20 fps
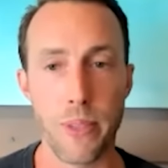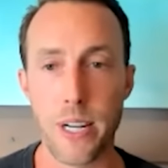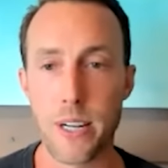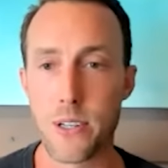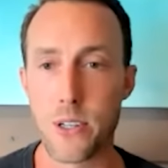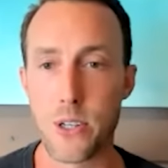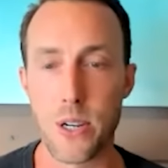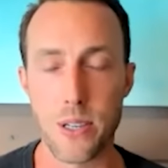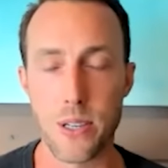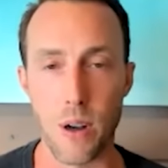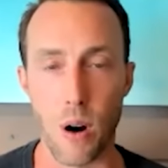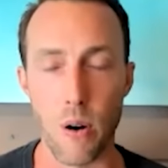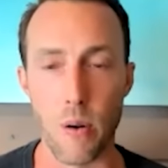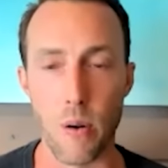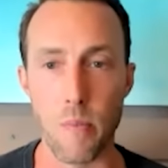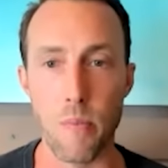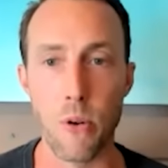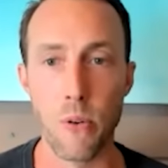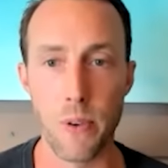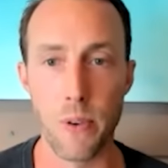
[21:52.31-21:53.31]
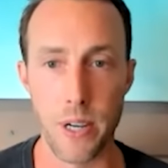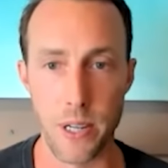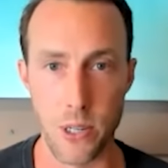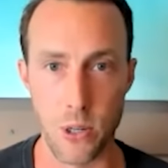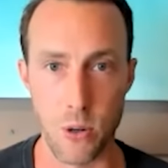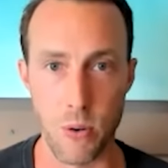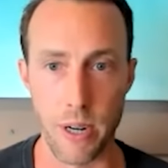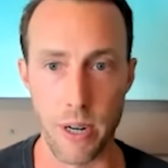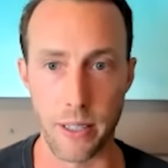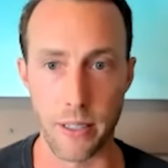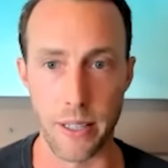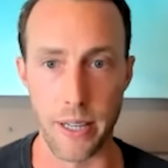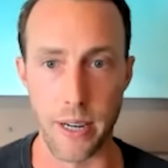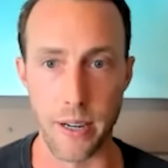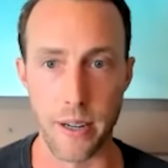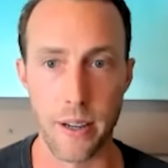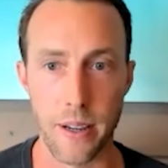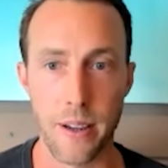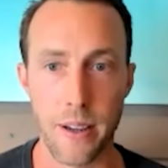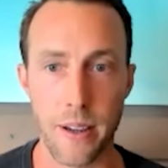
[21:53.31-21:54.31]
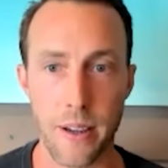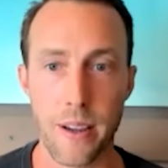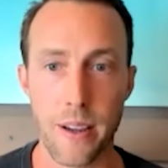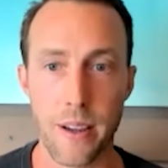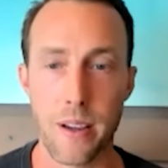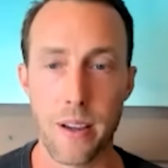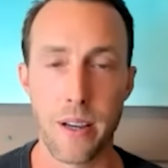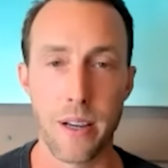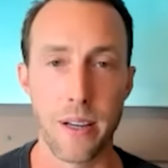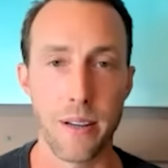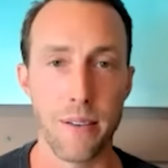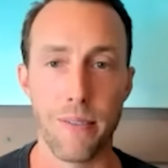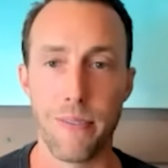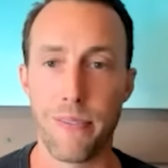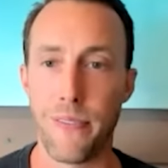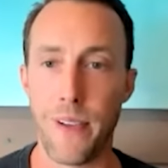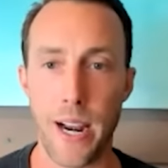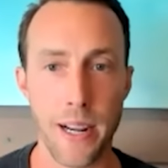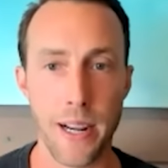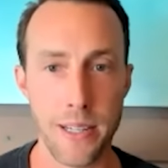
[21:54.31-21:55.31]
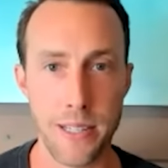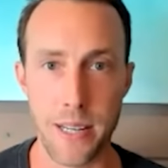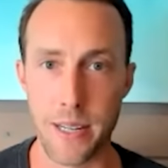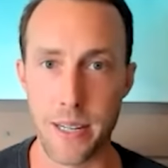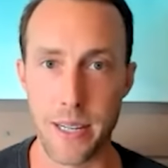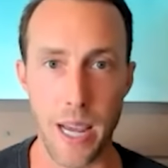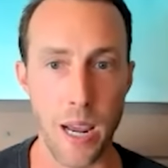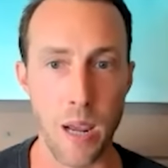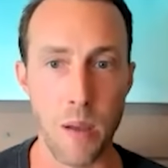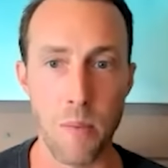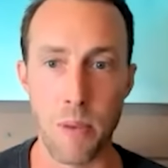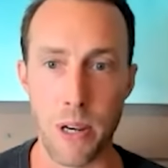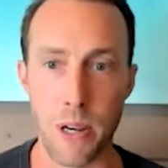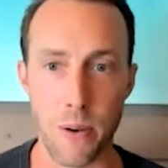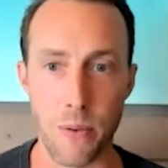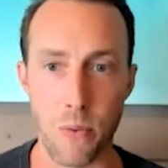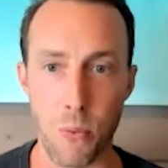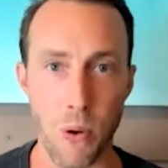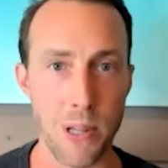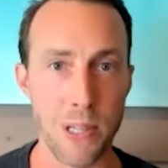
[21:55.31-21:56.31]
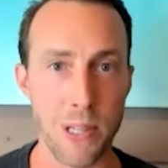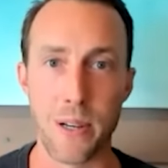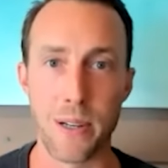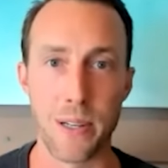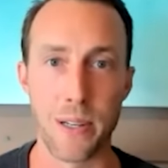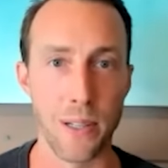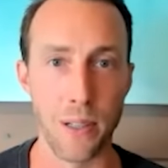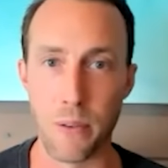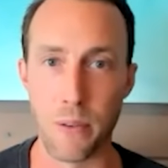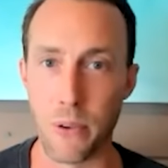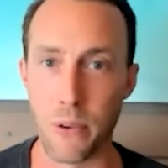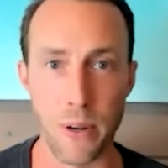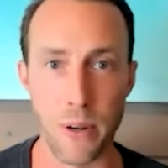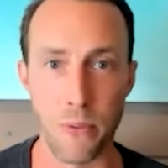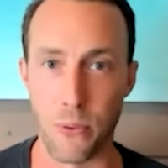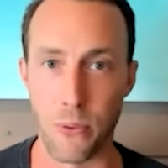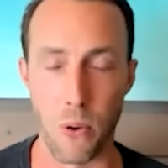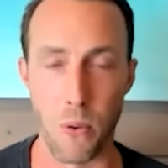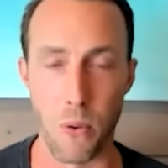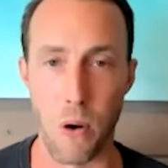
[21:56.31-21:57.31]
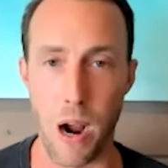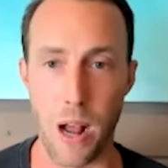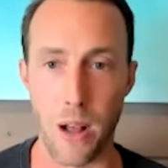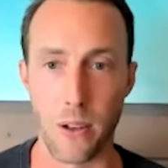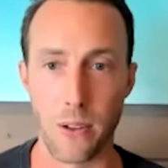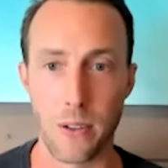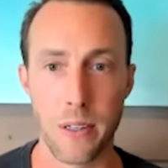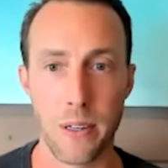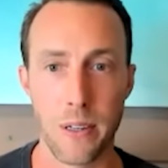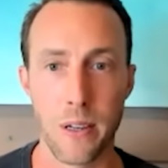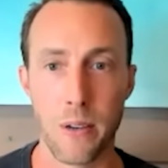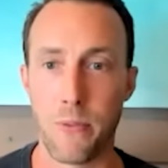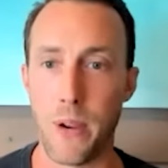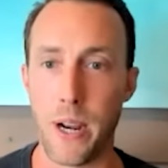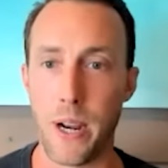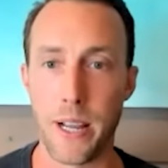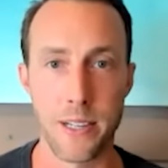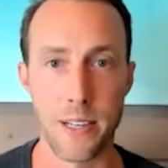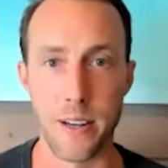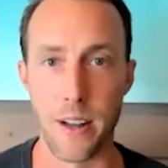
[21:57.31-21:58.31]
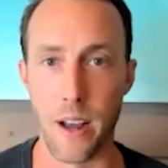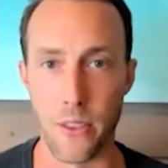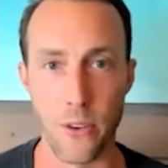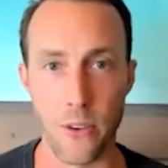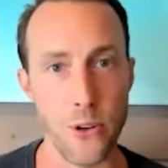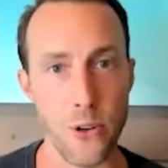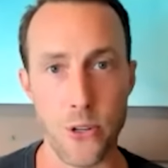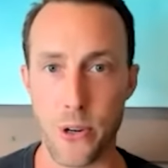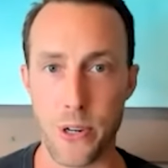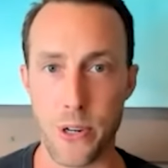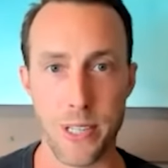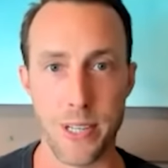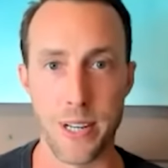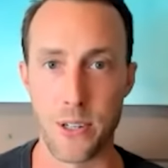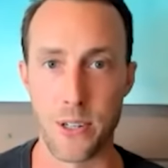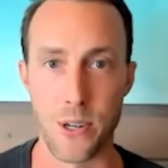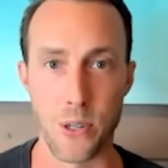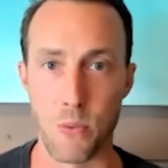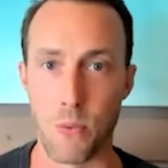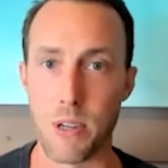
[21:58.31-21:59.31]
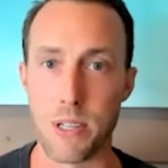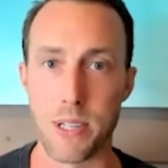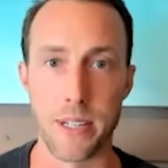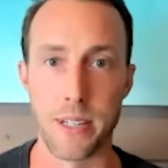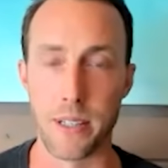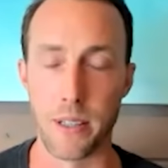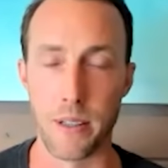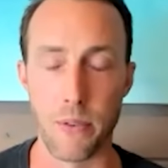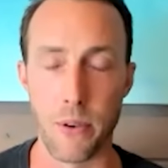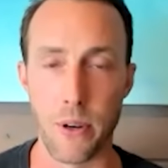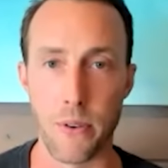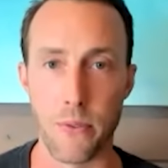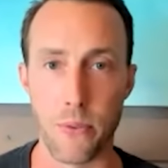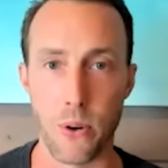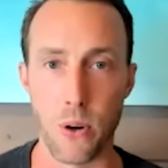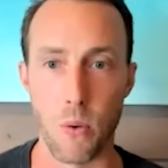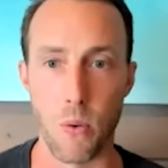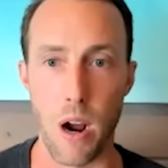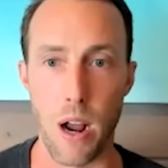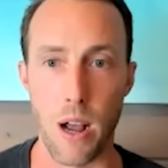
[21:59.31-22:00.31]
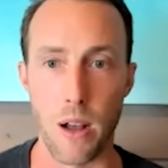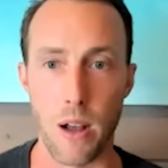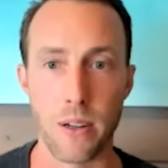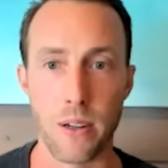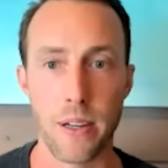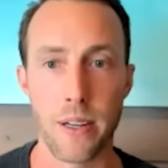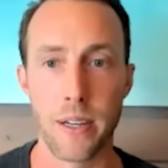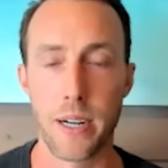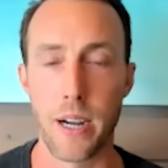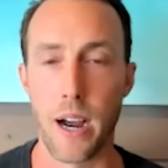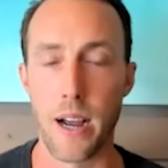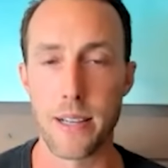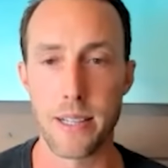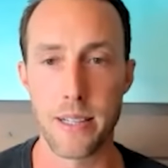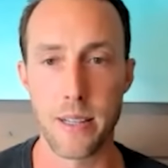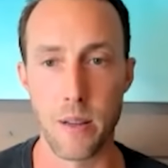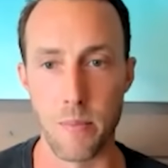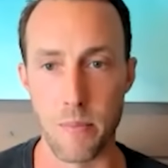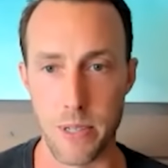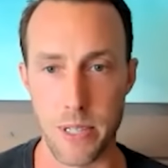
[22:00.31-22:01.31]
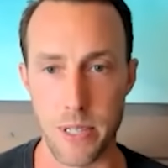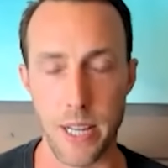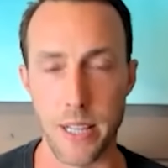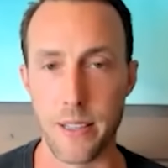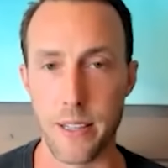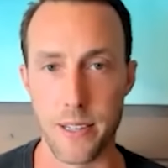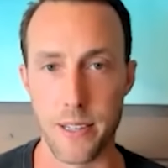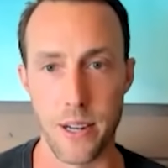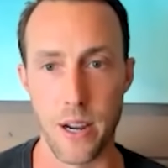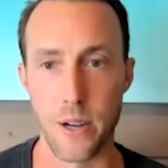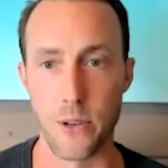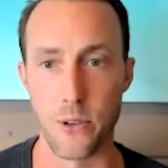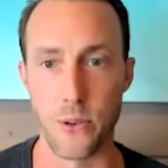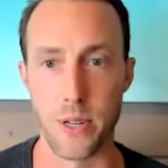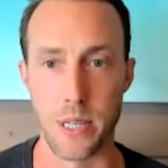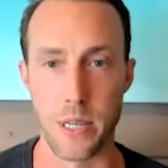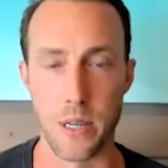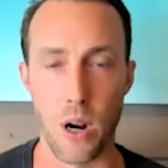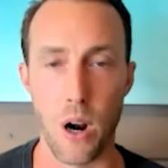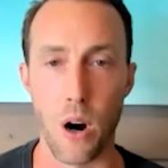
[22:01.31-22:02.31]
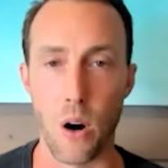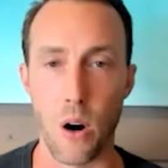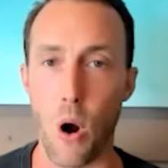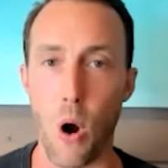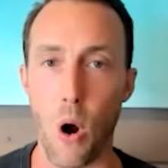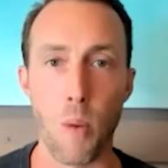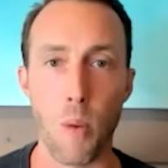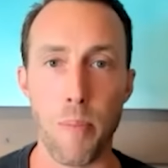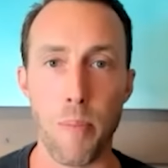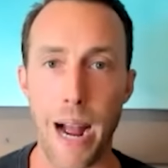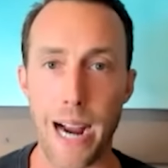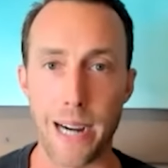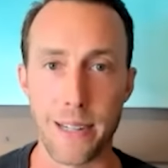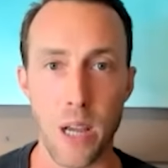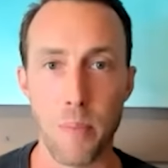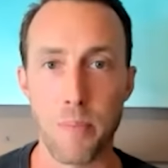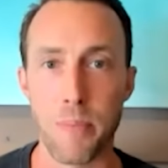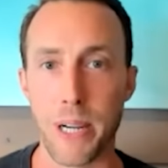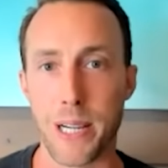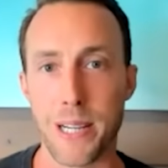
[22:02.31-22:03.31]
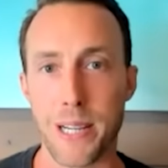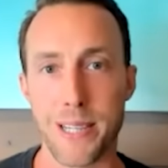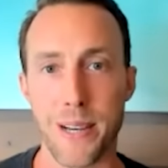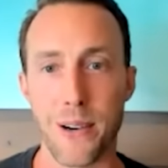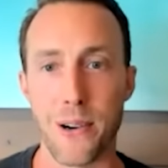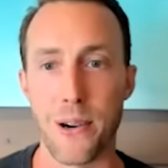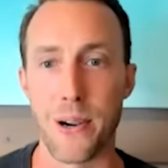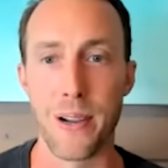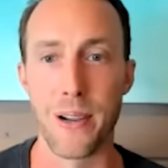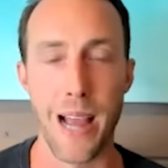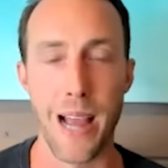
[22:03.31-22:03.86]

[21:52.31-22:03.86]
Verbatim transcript: things just aren't moving as quickly. FedEx in Cayman wasn't delivering for a while. FedEx in other jurisdictions wasn't delivering for a while. Customs in these countries are all backed up because